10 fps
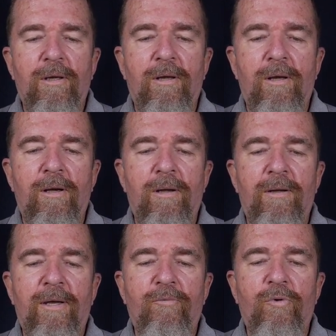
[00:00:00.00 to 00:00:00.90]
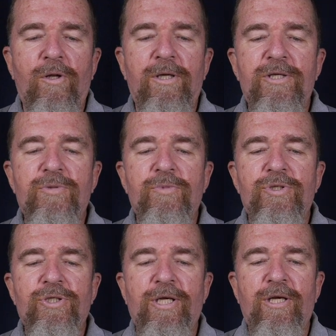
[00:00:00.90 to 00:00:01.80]
Uh, it really is
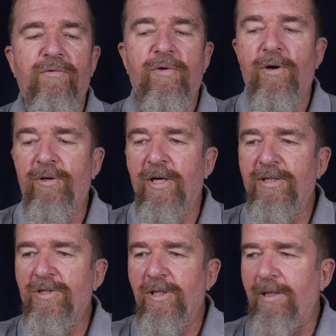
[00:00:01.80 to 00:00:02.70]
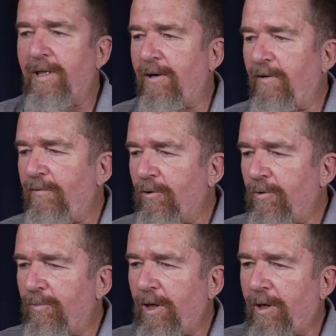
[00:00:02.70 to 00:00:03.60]
machined very nicely. Now, if you
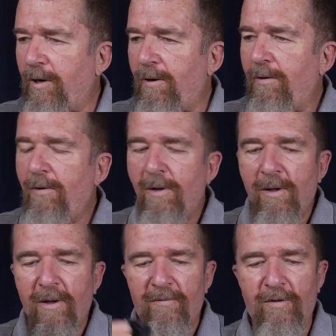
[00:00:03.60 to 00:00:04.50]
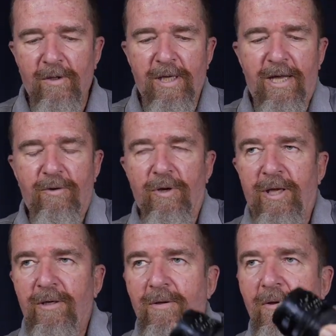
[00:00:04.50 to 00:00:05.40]
compare the
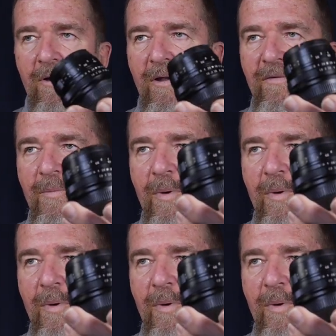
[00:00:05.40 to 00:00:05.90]
lettering on the